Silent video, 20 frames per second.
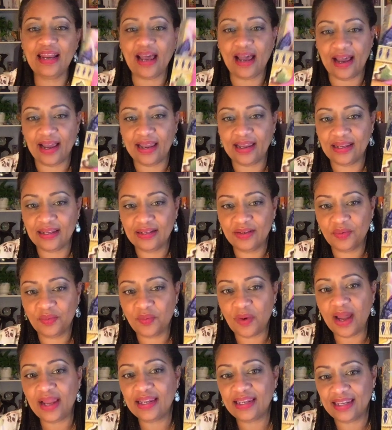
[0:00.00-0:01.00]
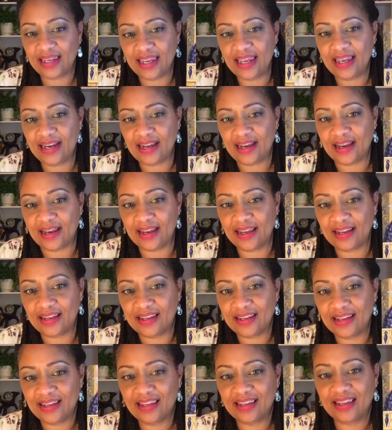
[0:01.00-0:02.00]
I? Why can't I?
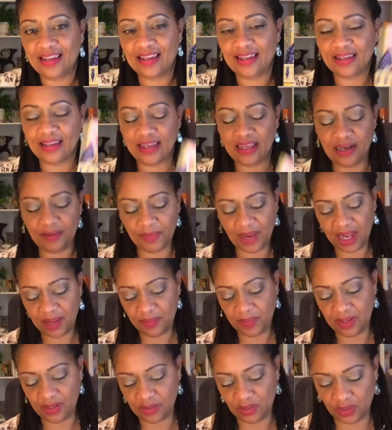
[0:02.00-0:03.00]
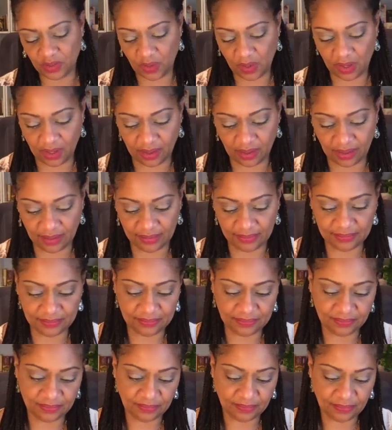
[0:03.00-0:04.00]
And it might be a daughter.
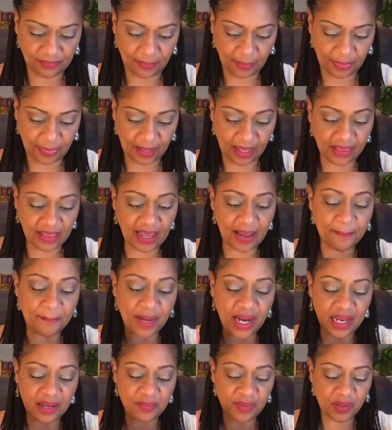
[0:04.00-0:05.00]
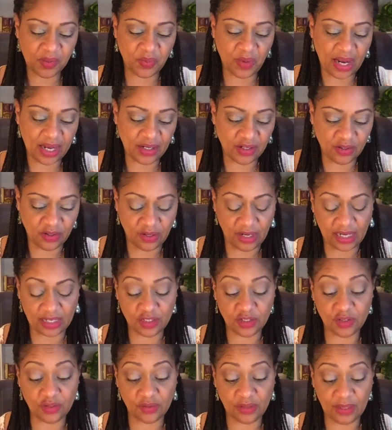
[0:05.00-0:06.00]
And that might be why you're
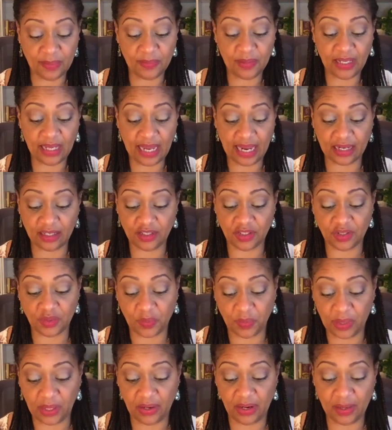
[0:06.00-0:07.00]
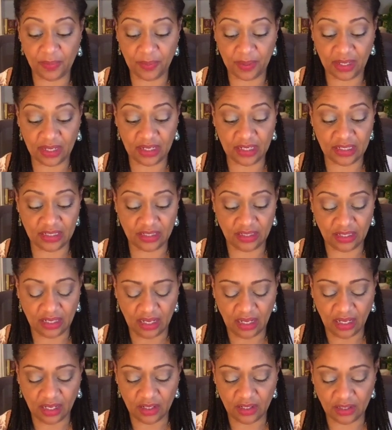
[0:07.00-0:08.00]
extremely extra worried, because
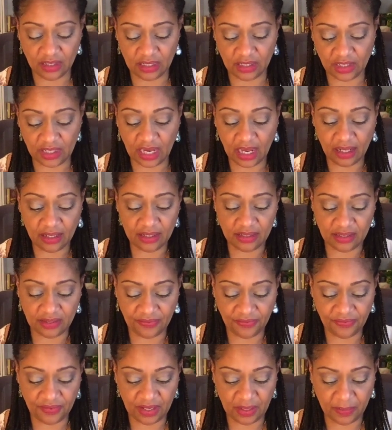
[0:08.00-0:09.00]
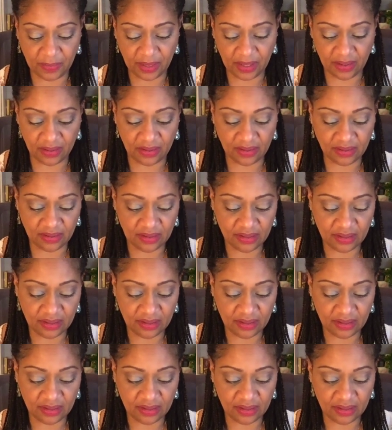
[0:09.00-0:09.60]
the child is a female.